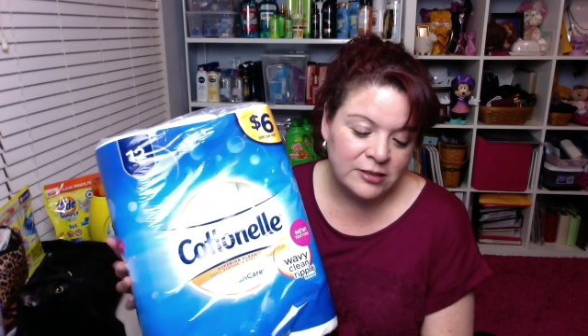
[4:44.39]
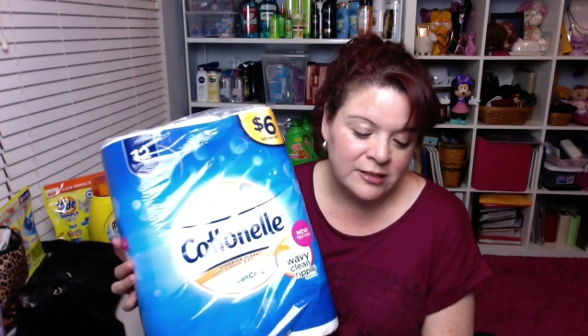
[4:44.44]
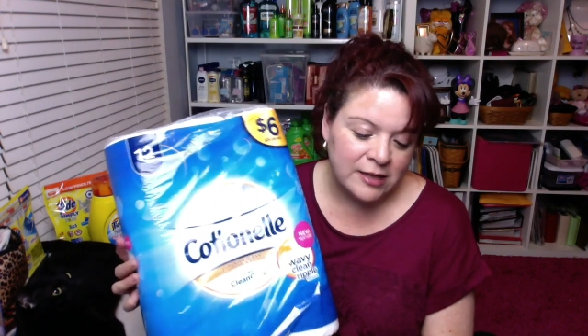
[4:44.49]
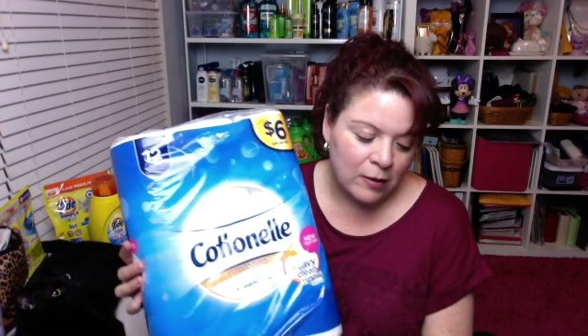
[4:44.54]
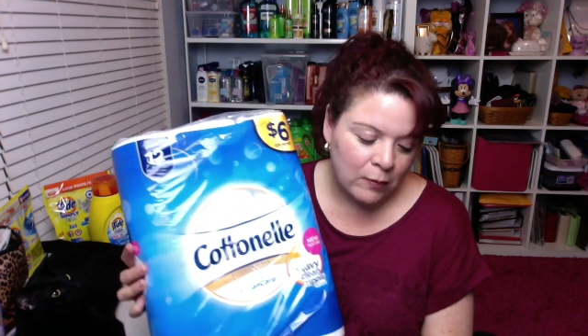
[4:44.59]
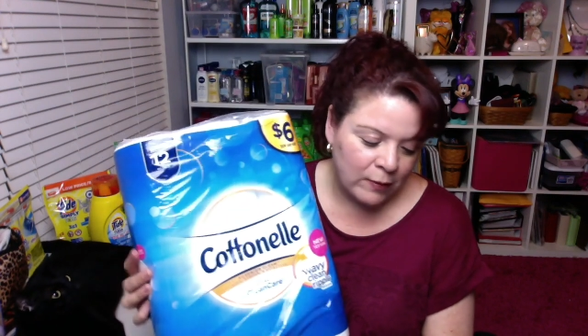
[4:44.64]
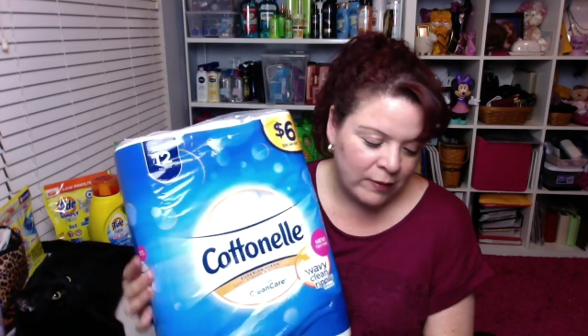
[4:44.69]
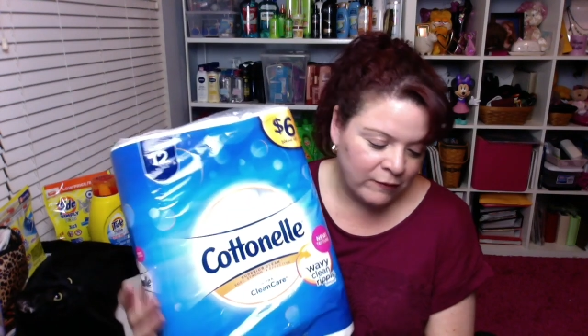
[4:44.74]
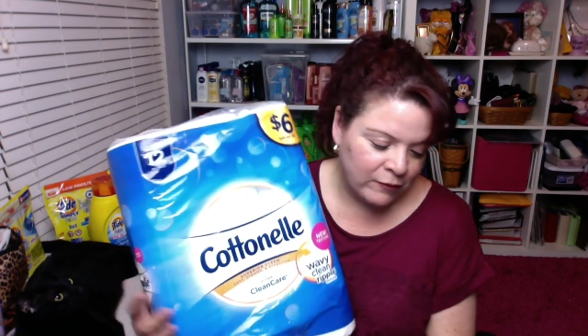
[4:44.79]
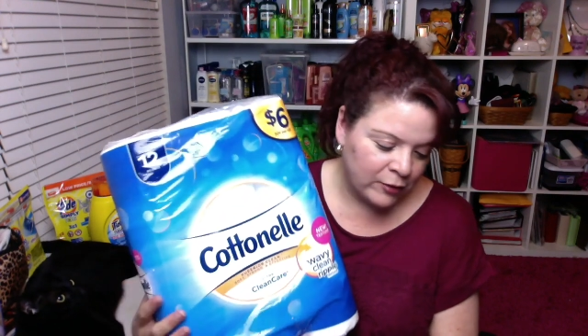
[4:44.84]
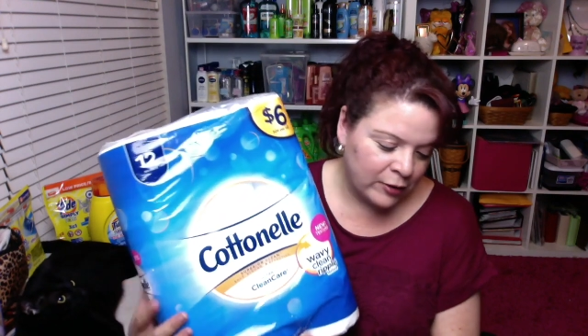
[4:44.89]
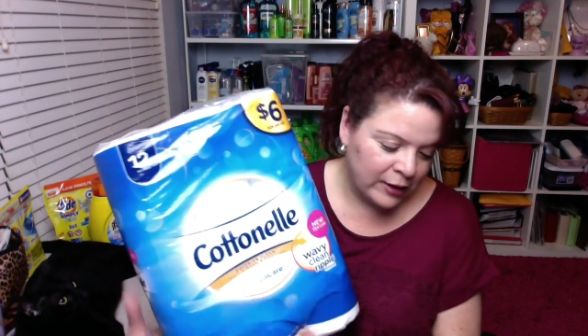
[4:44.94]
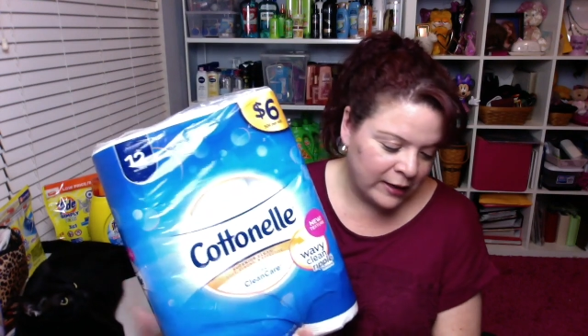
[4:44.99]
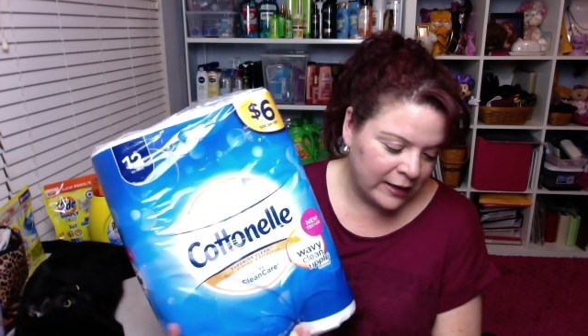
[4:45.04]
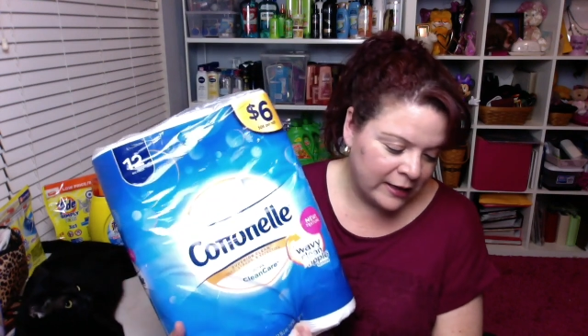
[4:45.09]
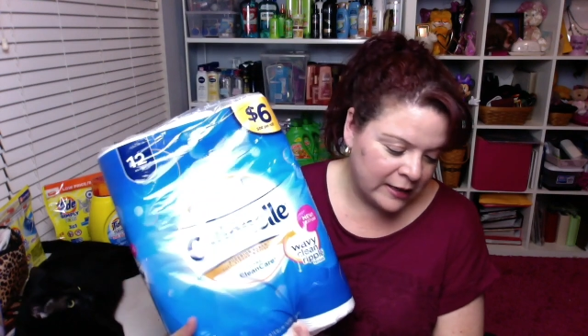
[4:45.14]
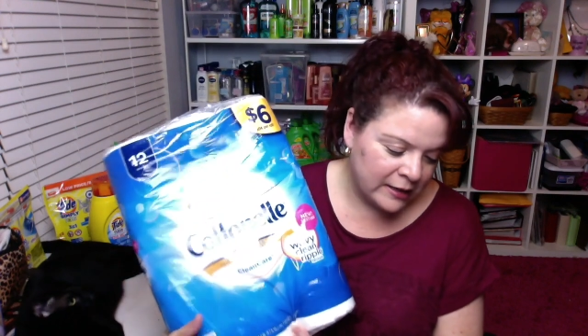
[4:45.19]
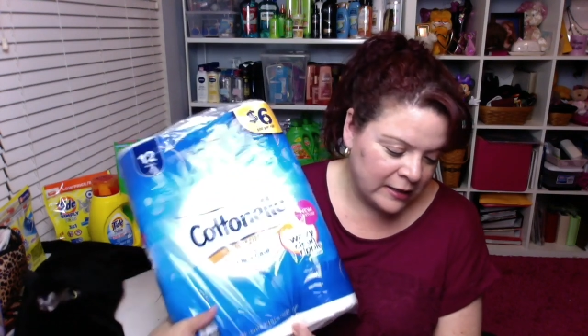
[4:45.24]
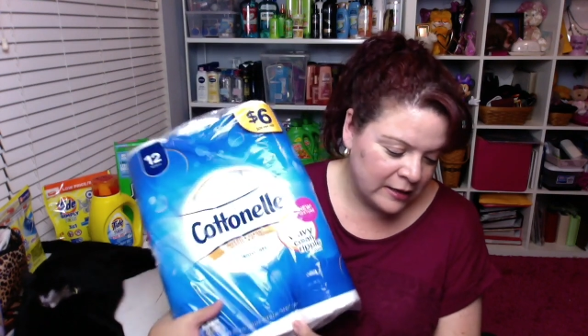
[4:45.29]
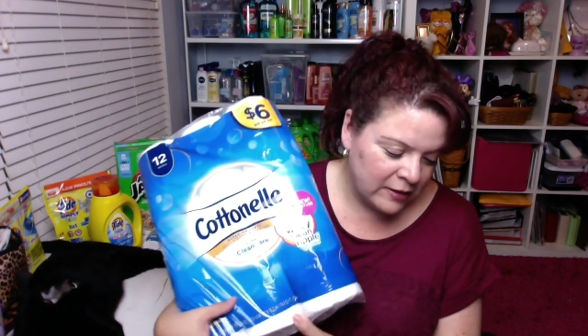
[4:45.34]
However,
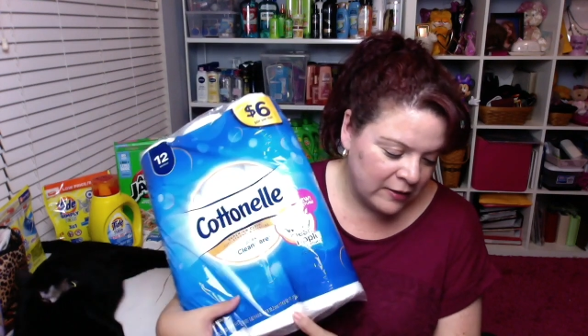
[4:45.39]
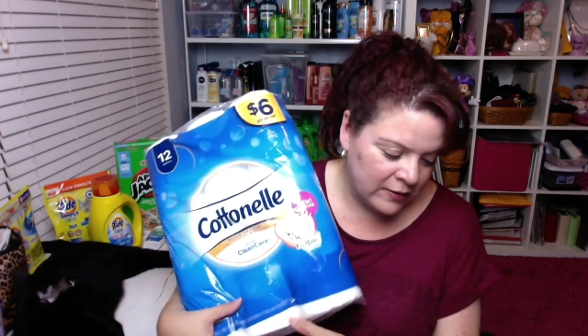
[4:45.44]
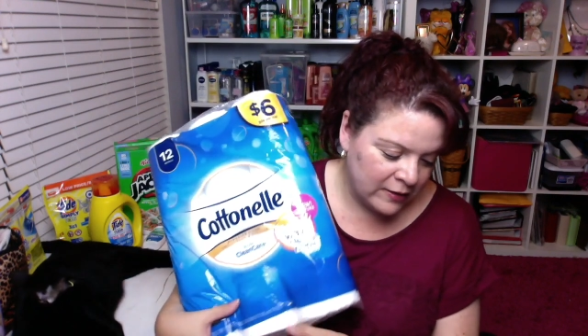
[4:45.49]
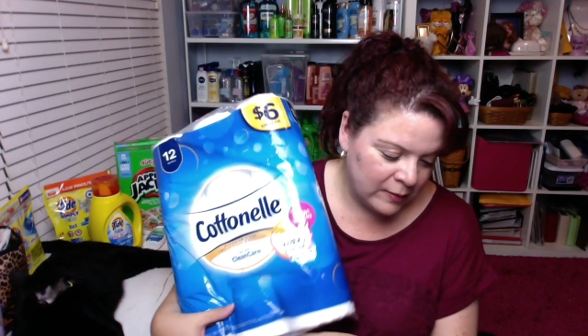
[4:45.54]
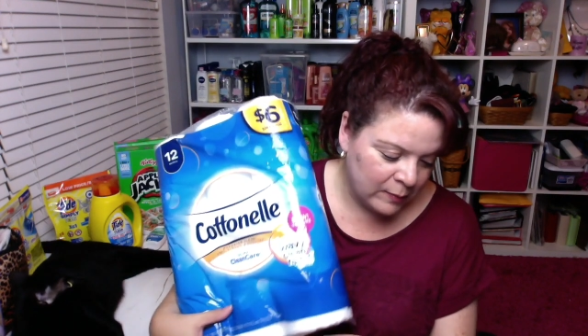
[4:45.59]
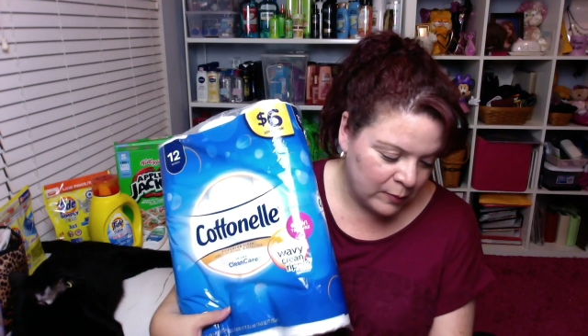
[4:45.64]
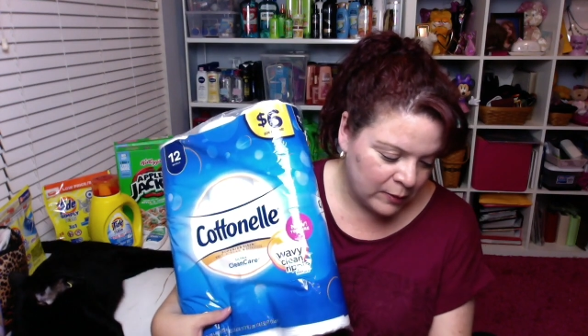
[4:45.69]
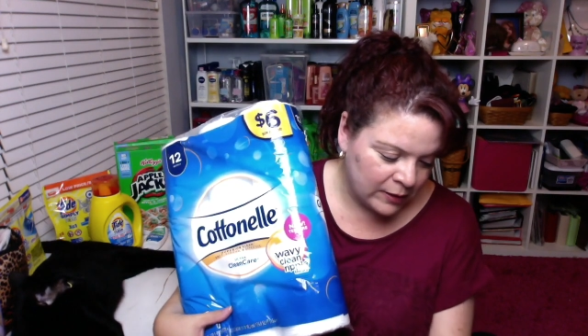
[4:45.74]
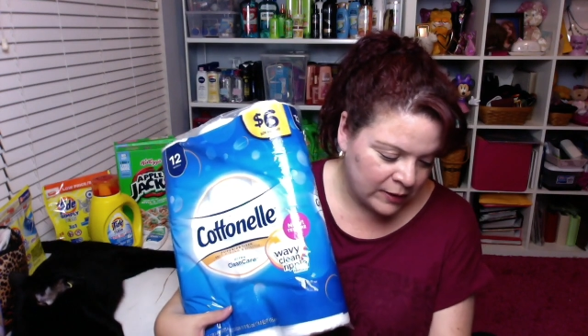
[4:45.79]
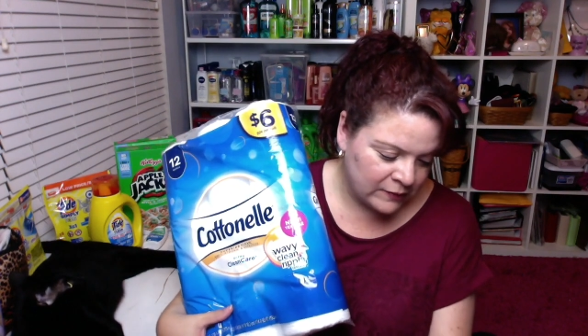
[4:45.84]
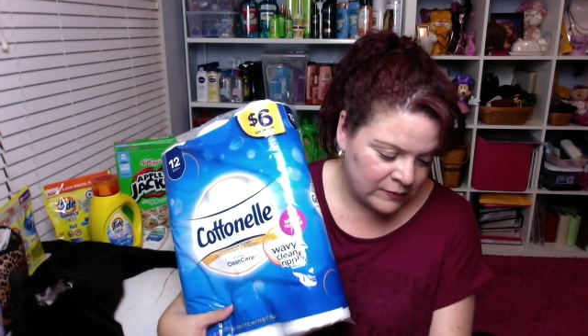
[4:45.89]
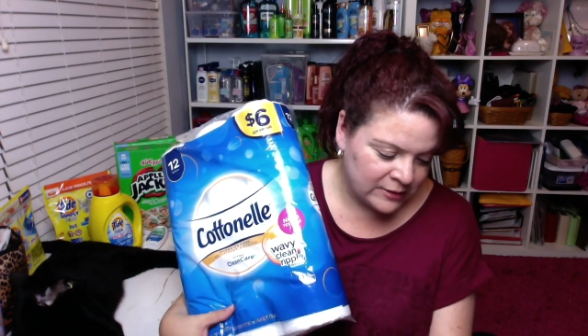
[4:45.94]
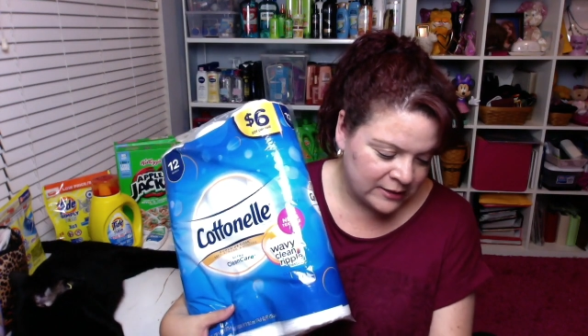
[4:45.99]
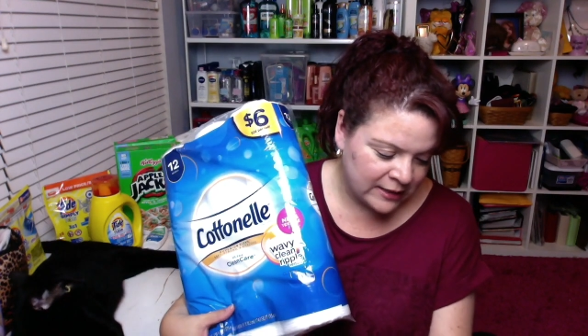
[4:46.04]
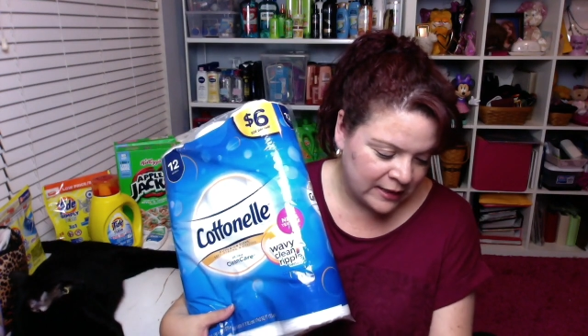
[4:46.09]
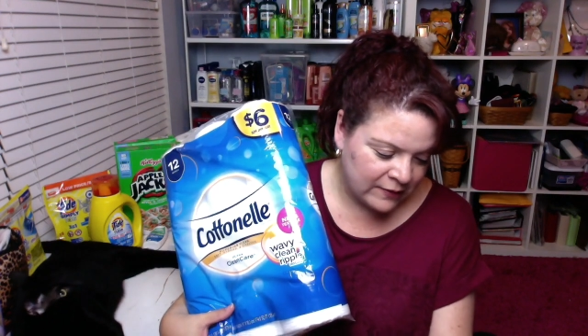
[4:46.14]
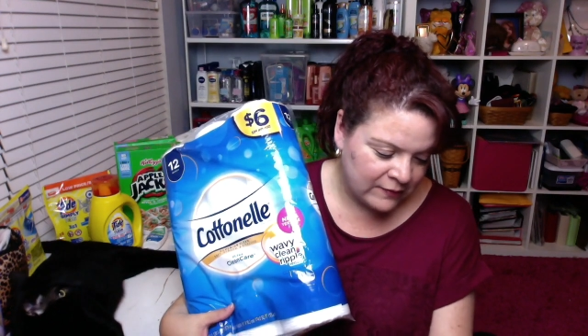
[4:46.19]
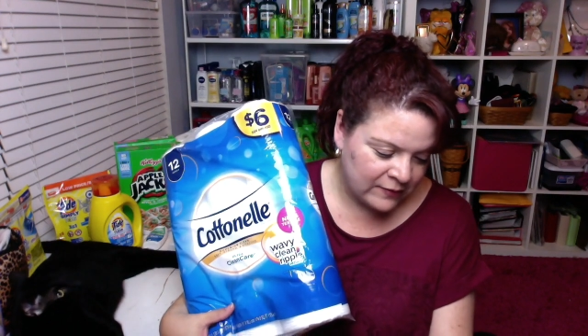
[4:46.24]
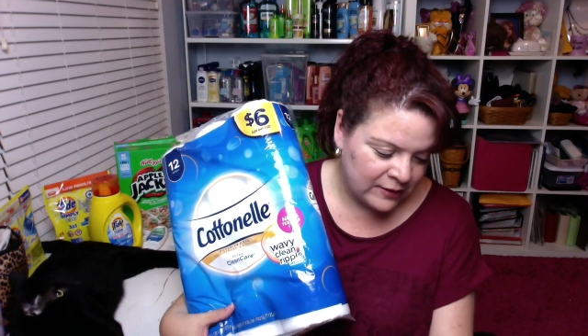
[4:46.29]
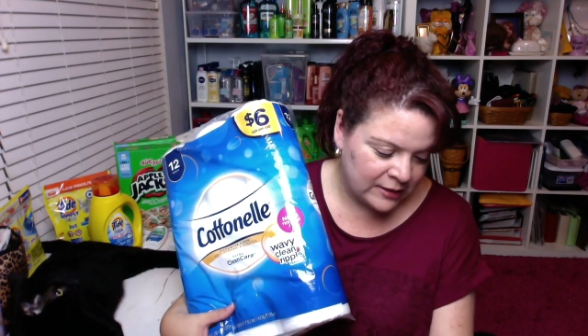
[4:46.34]
in the Book of
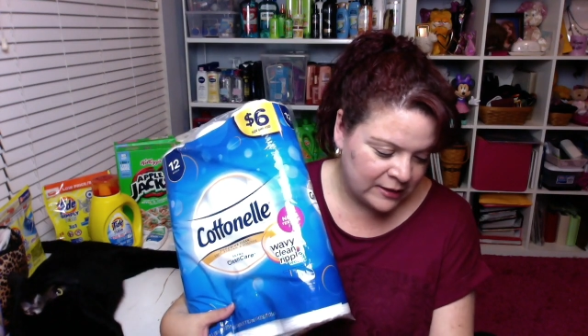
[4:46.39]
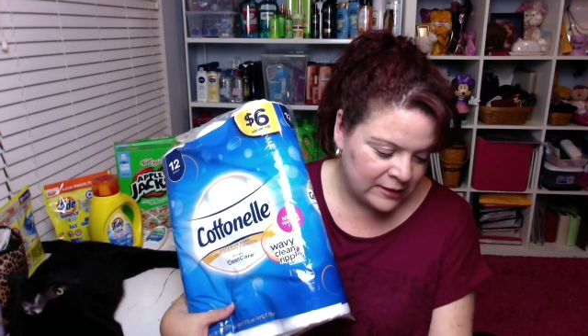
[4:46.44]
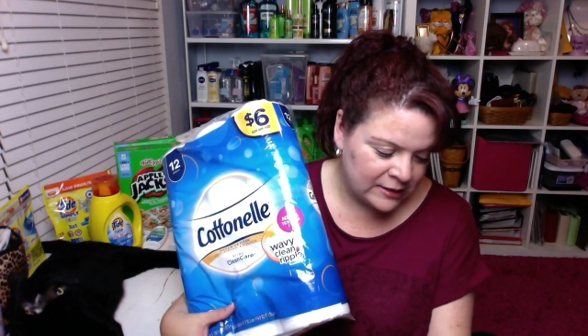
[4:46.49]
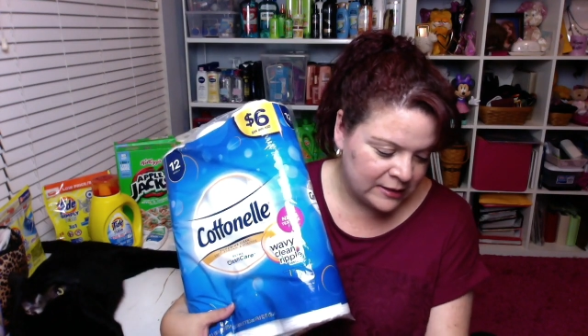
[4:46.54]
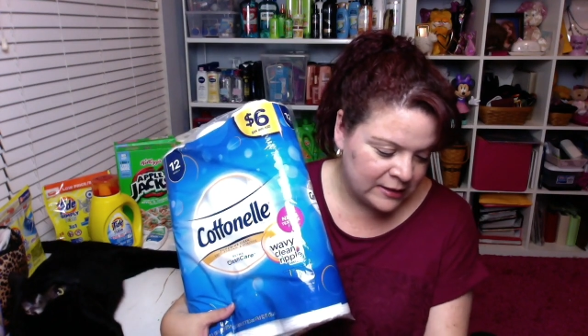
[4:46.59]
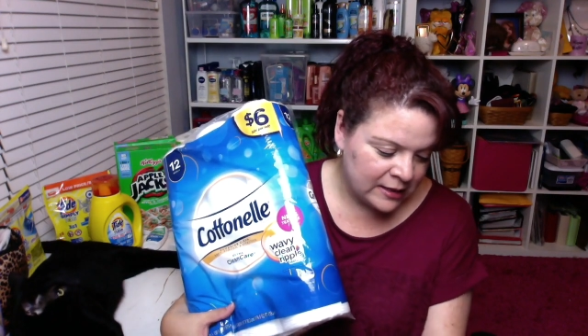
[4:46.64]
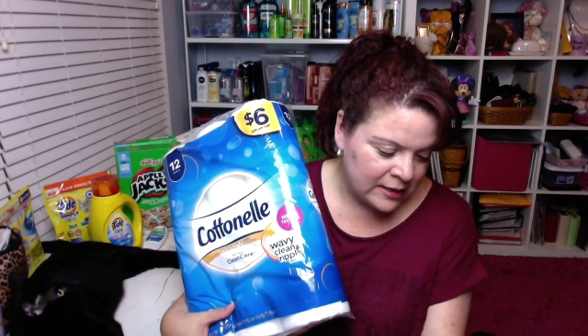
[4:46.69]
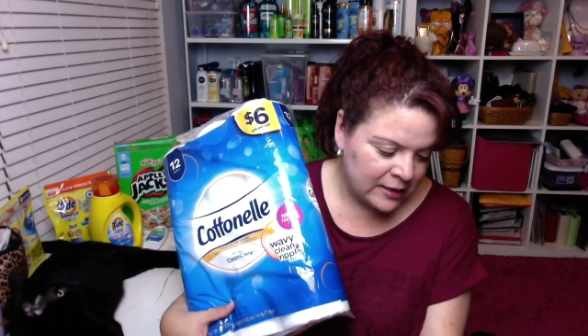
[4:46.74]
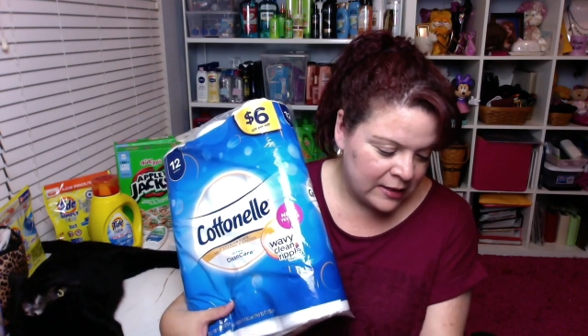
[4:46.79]
Savings,